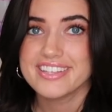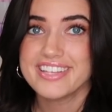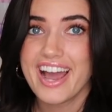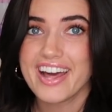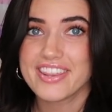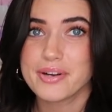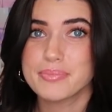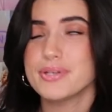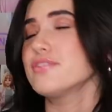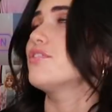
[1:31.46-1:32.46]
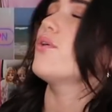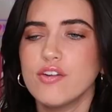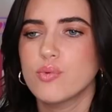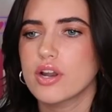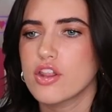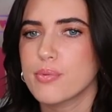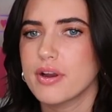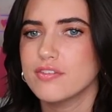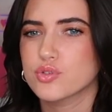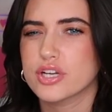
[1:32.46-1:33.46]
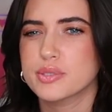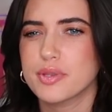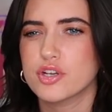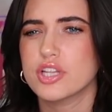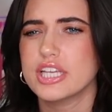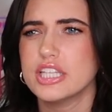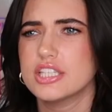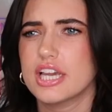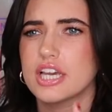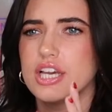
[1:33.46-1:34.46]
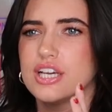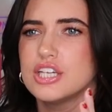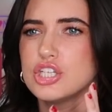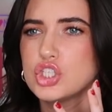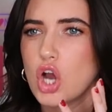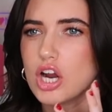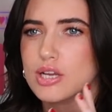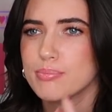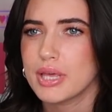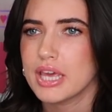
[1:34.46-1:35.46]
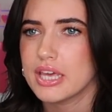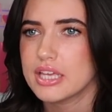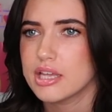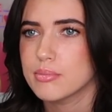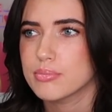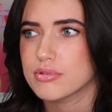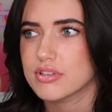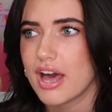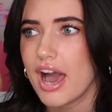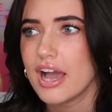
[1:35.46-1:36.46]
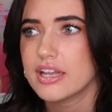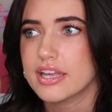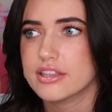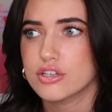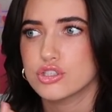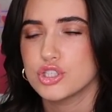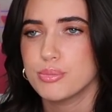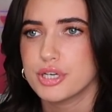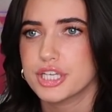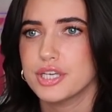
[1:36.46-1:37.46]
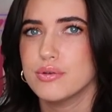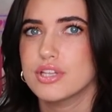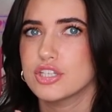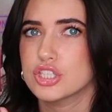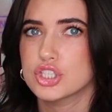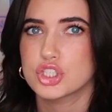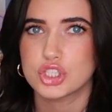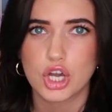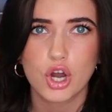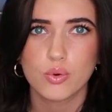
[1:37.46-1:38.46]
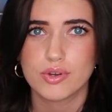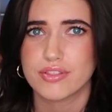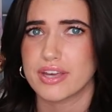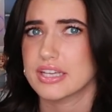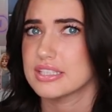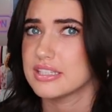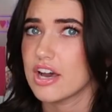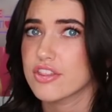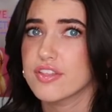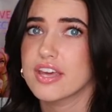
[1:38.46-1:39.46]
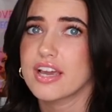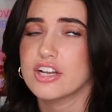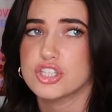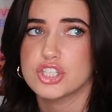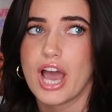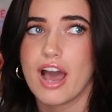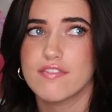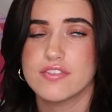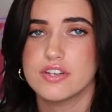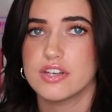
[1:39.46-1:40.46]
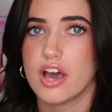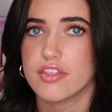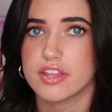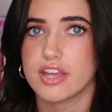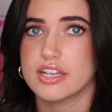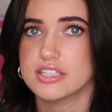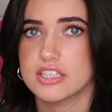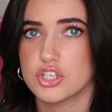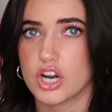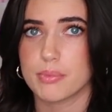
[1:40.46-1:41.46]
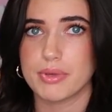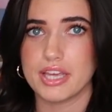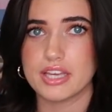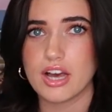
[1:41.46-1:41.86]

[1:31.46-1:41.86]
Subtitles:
yeah, they're beautiful. I have one other pair of Jordans, but they're like this like dark pink and black. Like, they're super cute. They just go with like nothing. I just have nothing that is the dark pink